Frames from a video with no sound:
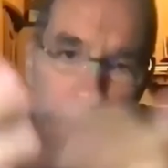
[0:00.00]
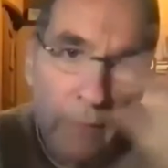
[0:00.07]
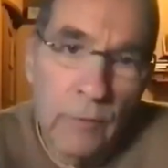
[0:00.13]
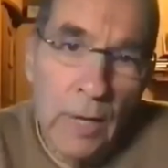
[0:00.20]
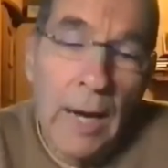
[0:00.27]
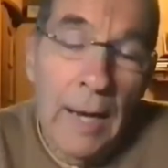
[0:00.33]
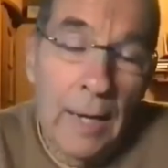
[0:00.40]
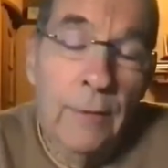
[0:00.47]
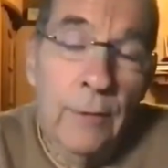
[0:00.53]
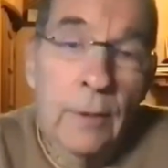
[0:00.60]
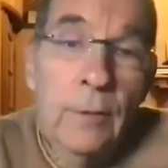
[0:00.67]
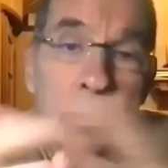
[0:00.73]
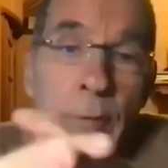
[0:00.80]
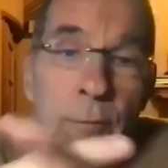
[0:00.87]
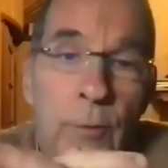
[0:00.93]
of God,
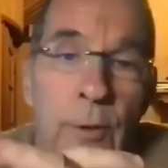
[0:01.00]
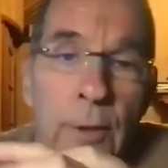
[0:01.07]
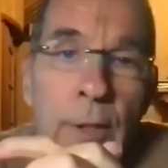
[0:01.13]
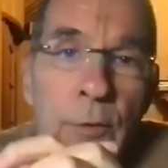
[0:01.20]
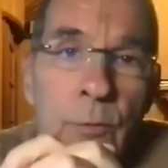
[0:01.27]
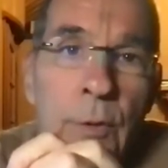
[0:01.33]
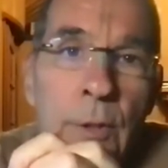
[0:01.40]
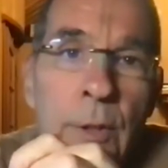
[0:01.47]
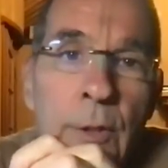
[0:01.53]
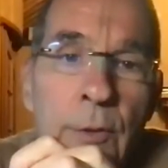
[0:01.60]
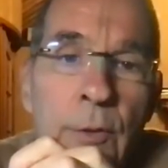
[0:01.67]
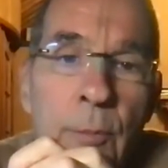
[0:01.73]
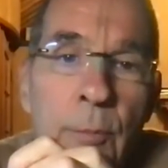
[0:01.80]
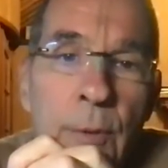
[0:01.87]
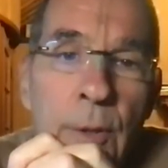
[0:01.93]
really is what
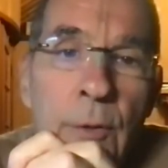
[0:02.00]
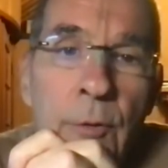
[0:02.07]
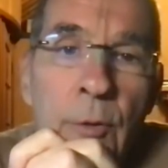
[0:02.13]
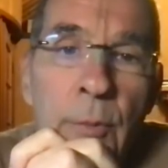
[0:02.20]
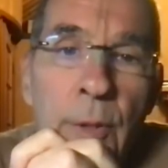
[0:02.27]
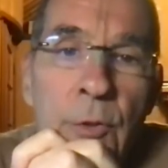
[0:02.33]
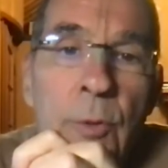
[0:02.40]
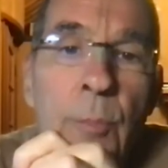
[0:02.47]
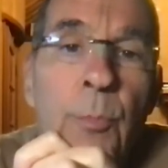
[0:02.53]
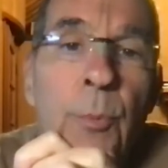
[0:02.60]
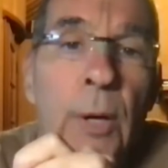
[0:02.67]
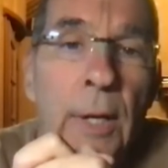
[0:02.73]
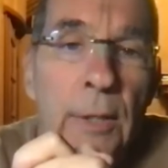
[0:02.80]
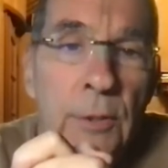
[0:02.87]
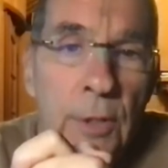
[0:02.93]
kirtan means, to
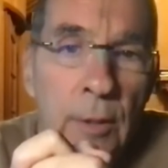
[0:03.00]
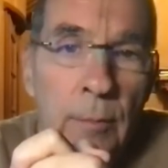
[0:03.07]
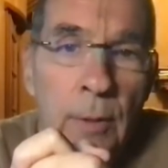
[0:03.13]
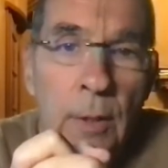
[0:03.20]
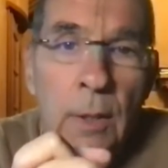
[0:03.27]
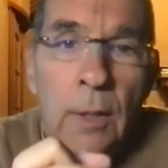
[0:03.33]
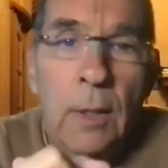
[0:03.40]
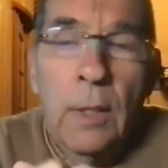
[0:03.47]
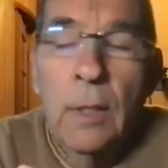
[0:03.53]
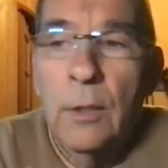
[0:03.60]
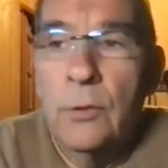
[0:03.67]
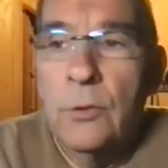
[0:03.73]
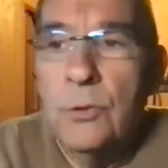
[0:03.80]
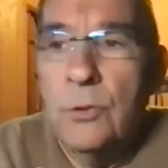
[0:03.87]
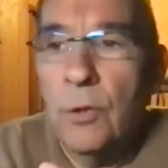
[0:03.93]
praise him.
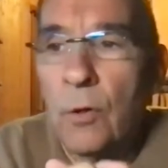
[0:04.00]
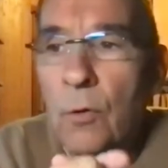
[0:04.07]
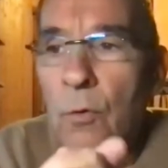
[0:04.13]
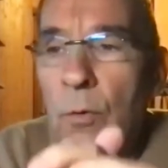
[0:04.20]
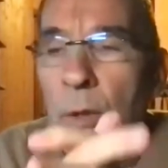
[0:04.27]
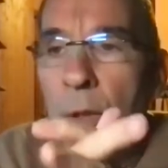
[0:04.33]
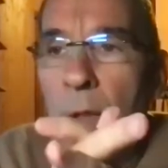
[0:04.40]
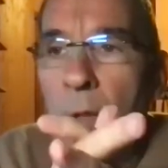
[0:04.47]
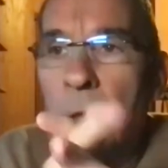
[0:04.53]
So